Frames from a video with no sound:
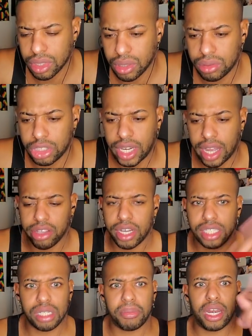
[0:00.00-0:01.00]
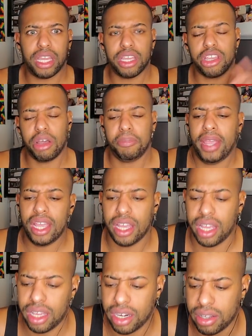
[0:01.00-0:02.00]
Ooh, child, you got somebody in your
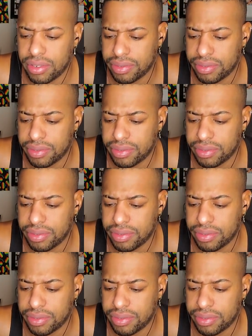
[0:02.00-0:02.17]
bed.